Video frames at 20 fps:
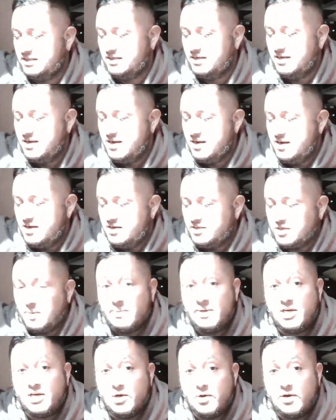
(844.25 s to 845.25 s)
And
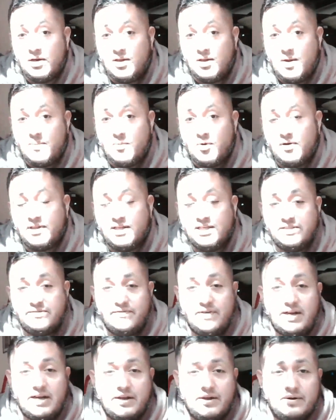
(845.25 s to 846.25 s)
so I'll be doing a lot more of
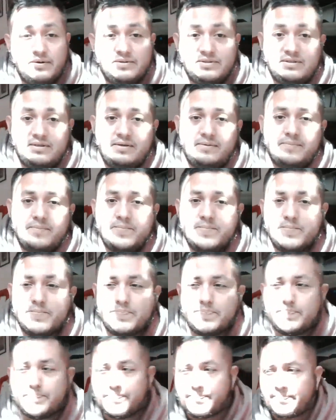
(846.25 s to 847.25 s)
these videos.
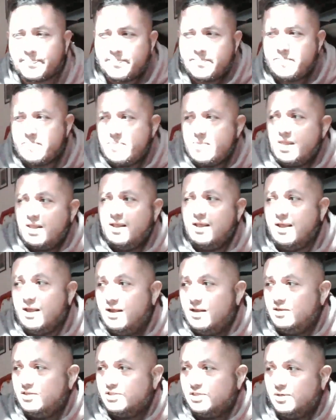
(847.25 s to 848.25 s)

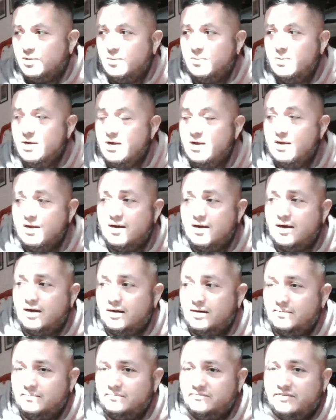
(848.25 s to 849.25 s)
And so
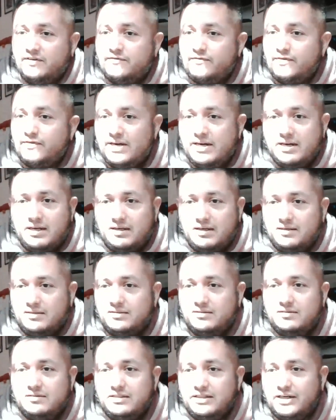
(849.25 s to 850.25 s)
feel free
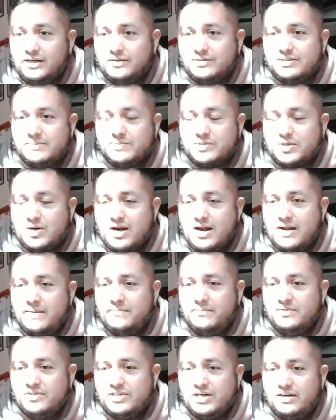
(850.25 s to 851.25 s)
to,
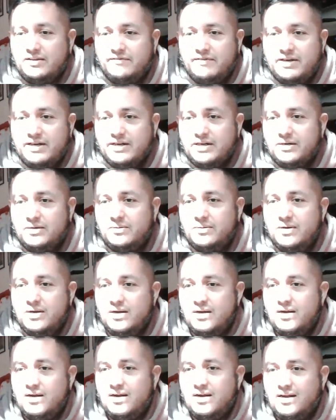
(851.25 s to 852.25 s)
subscribe, share the video.
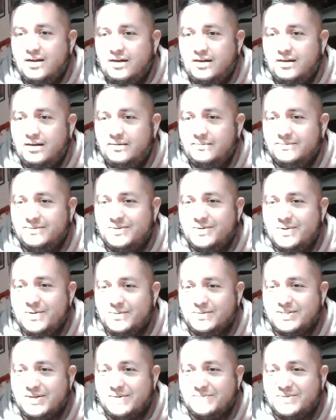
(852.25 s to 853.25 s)

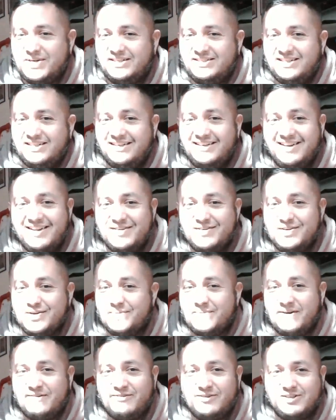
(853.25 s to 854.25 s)
What's up, Jason?
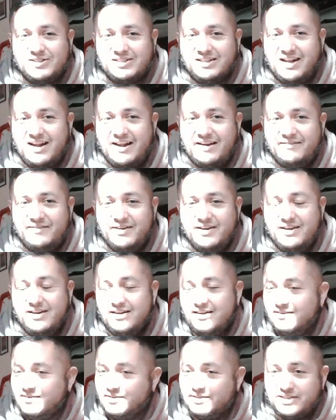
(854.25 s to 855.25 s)
Doing my first live.
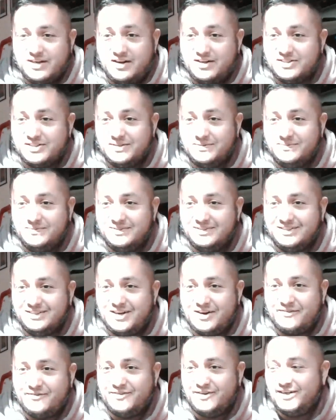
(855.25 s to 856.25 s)
It's awesome.
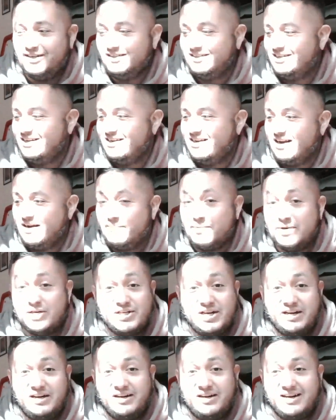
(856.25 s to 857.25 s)
A lot of fun. I
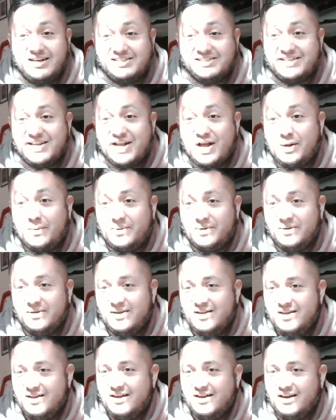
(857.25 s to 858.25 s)
appreciate you guys' help
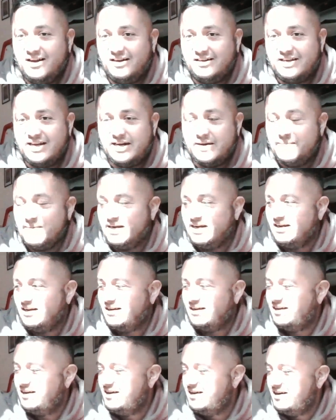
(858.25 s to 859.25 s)
getting me
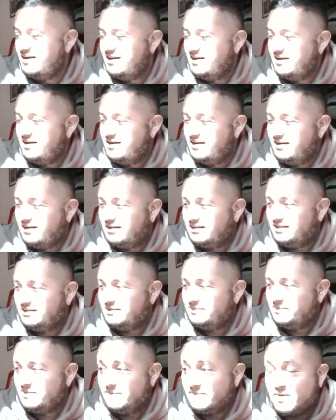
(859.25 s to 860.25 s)
here.
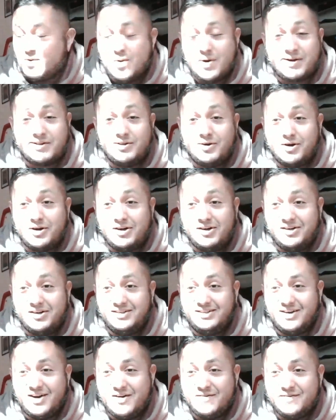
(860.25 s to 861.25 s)
I'm a quick
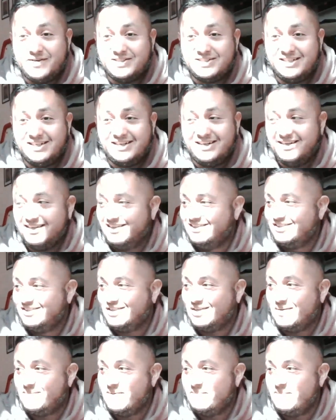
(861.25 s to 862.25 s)
learner, obviously,
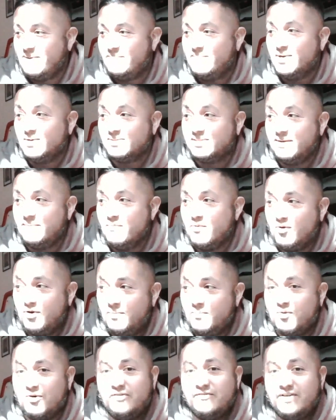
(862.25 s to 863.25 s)
so I'm going to be posting
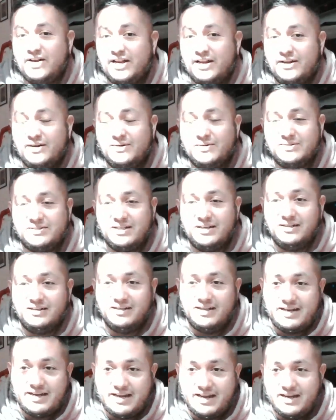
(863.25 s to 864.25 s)
more and more videos
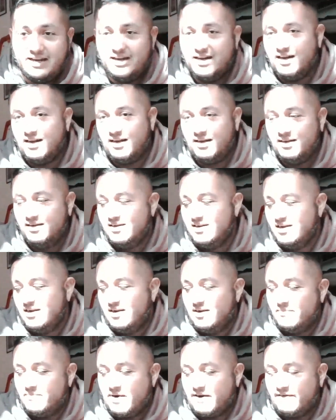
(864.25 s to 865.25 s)
and linking
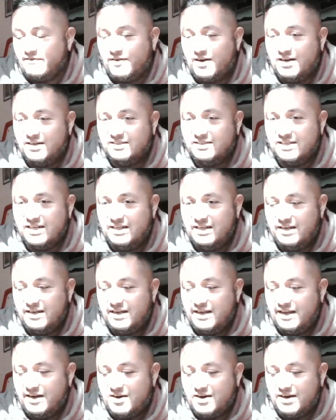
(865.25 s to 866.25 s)
my friends in
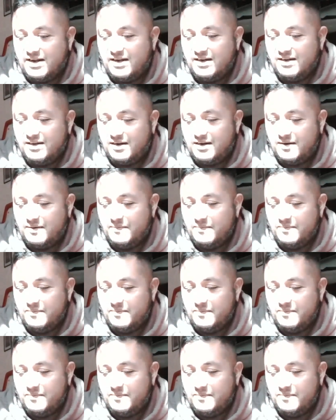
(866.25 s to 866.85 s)
on it.